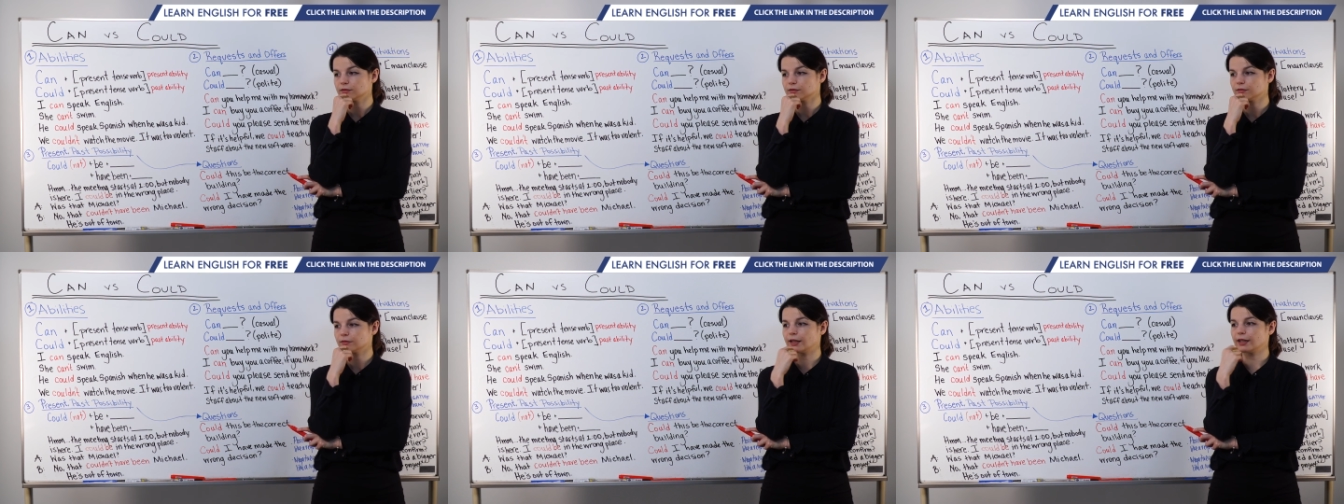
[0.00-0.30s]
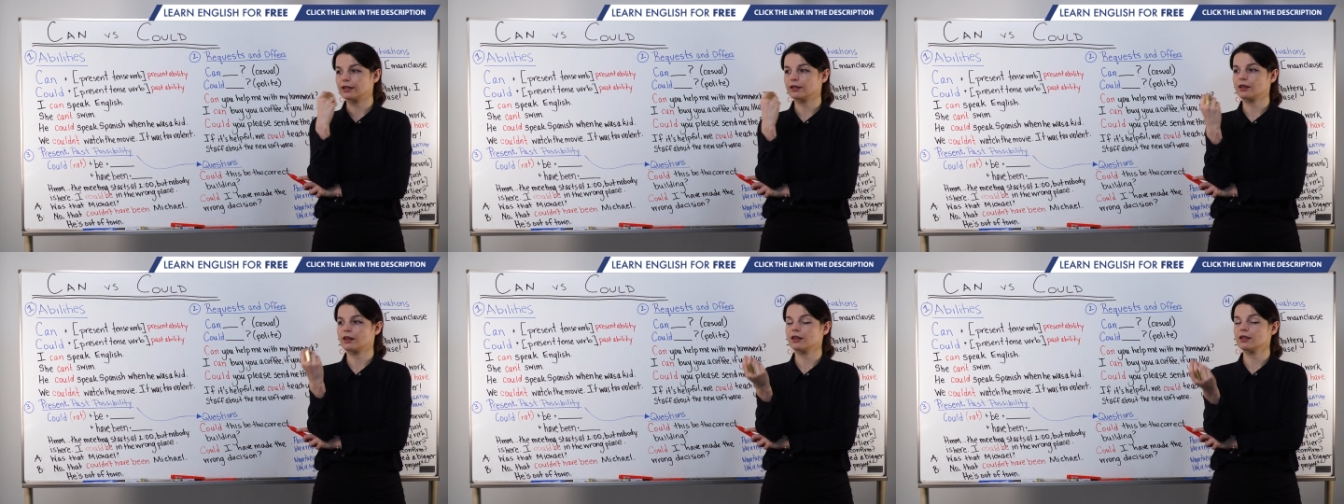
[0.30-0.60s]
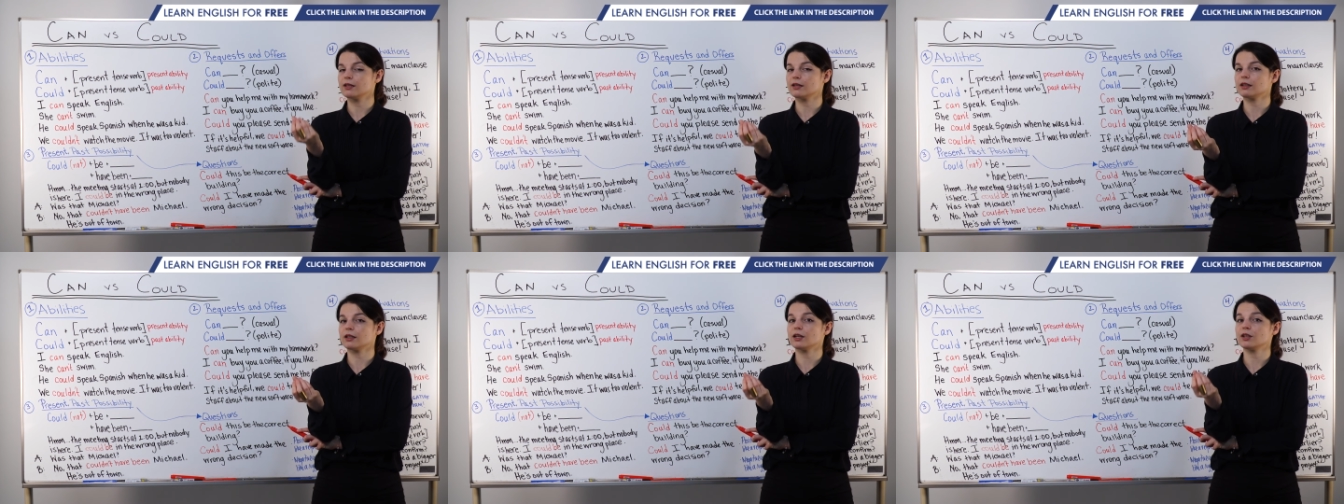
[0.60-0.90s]
like
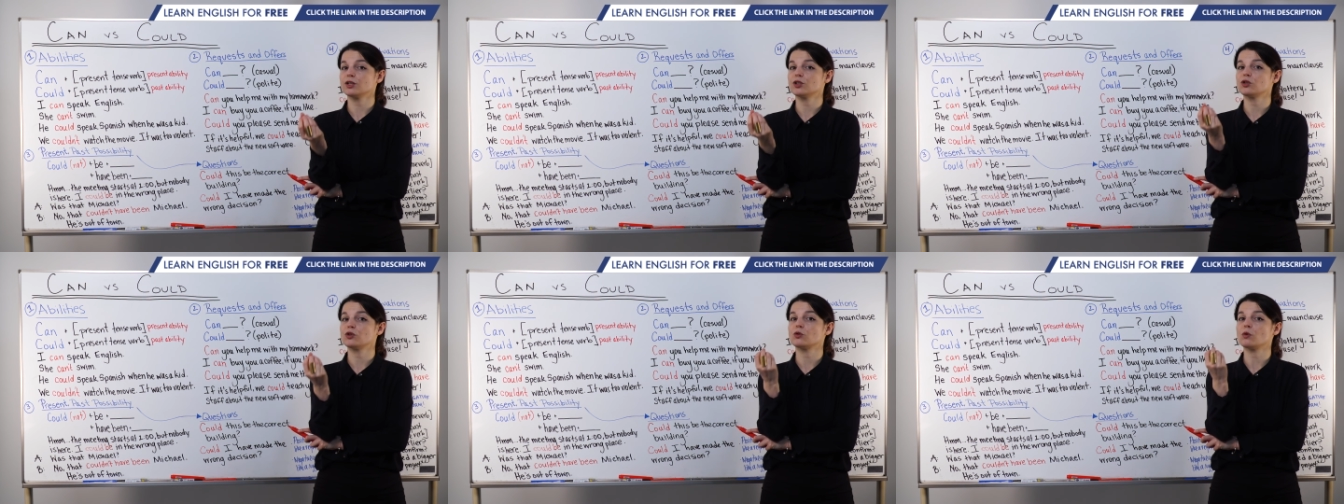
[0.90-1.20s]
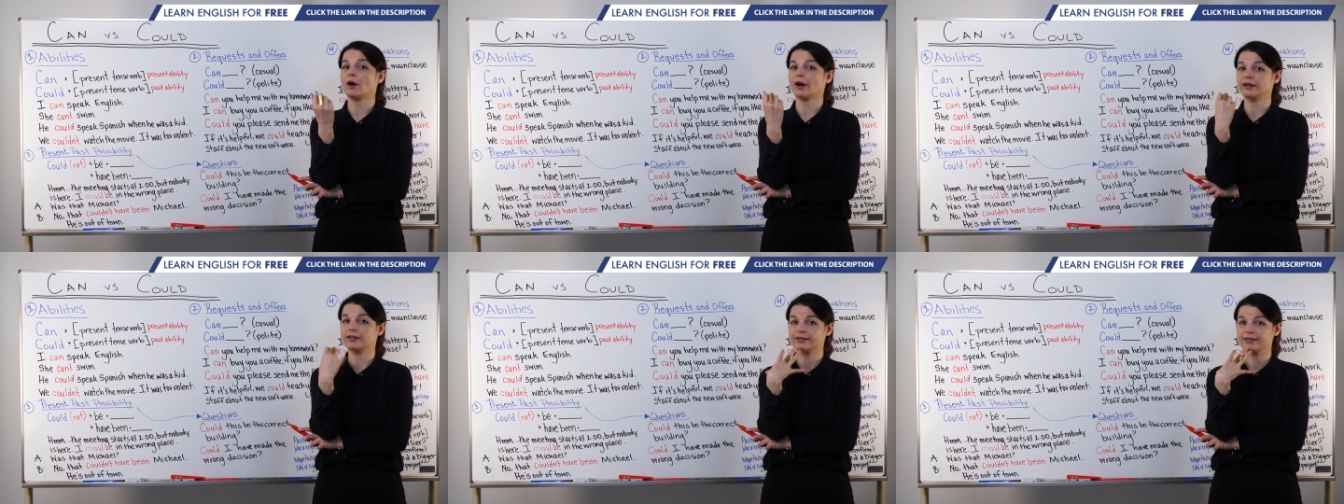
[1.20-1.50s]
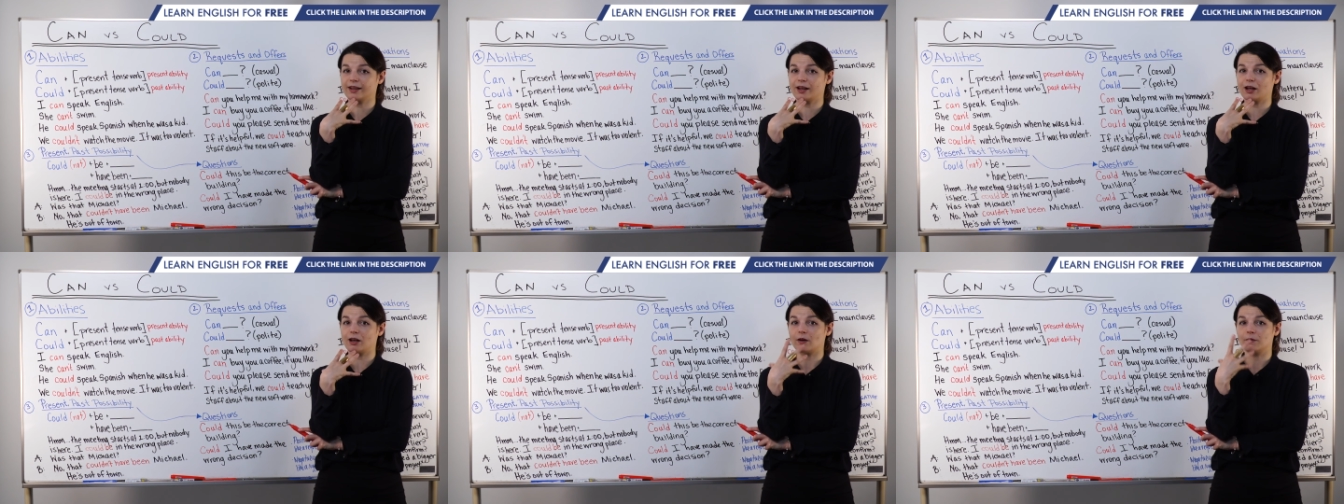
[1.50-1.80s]
thinking to
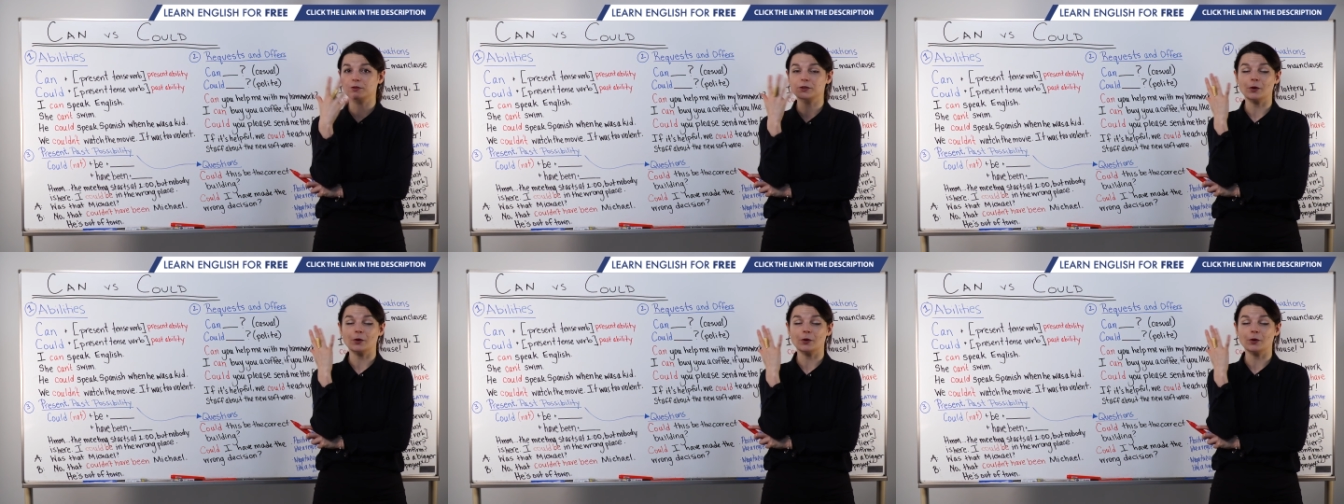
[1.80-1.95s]
ourselves.